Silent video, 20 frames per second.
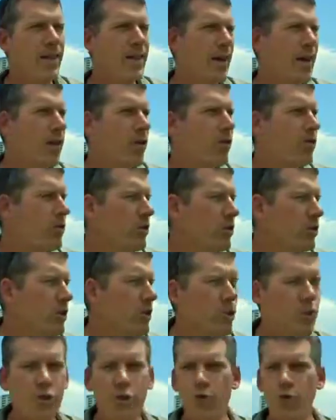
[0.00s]
they don't
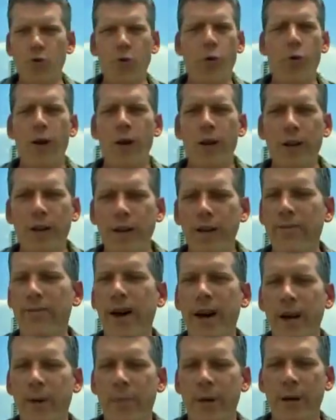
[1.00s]
destroy the
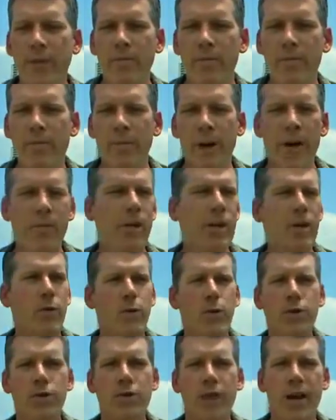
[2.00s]
environment. Maybe in the
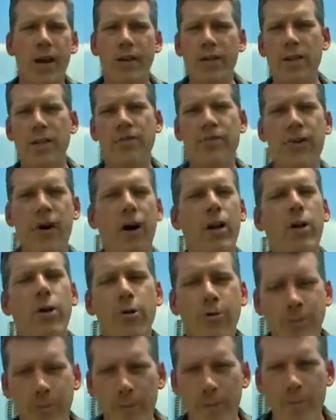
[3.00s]
worst case, they fall
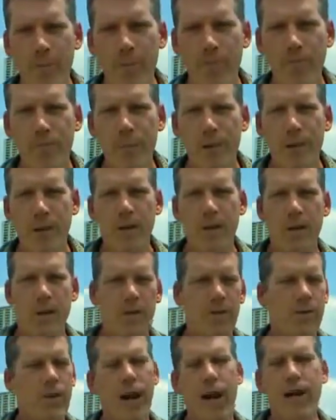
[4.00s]
over.
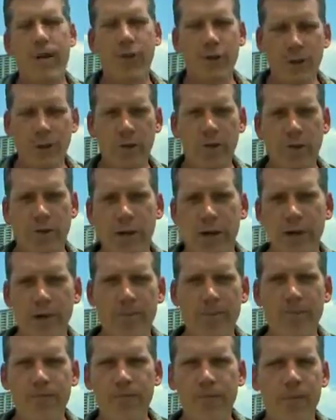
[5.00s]
Uh, yeah, sure, uh,
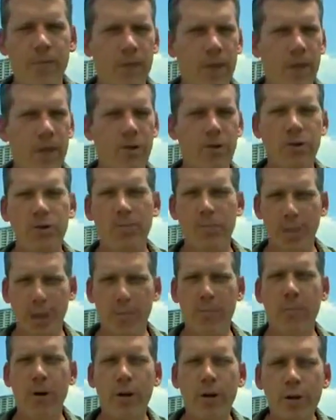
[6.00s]
there's
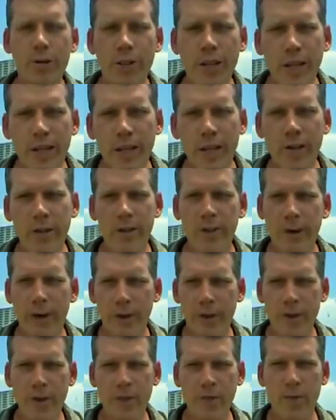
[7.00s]
some birds get killed by
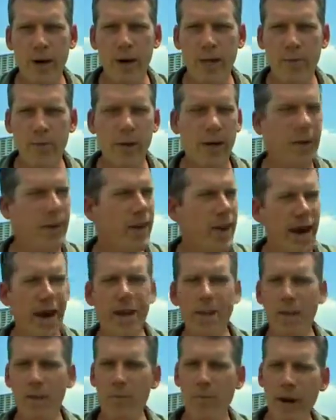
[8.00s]
the turbines, but
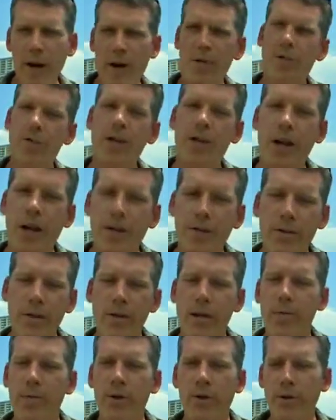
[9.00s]
that compared to the, the
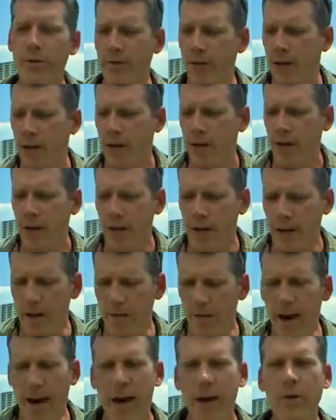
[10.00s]
number of,
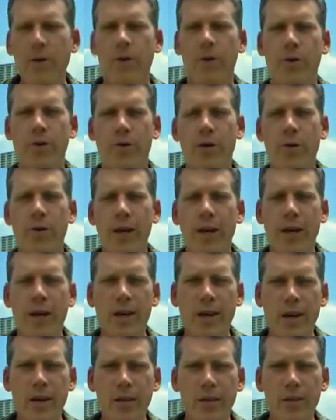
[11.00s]
of animals that are being
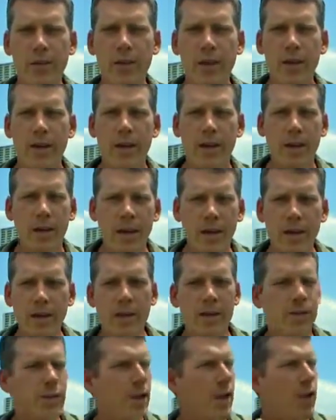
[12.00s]
killed in
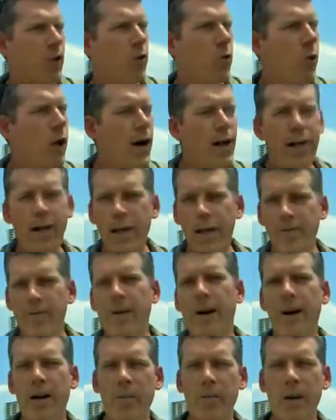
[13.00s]
this aquatic
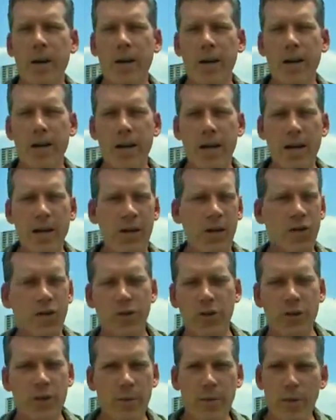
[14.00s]
environment
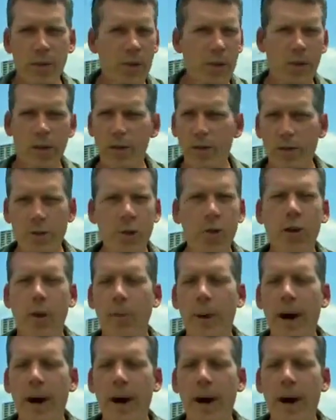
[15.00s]
is, is no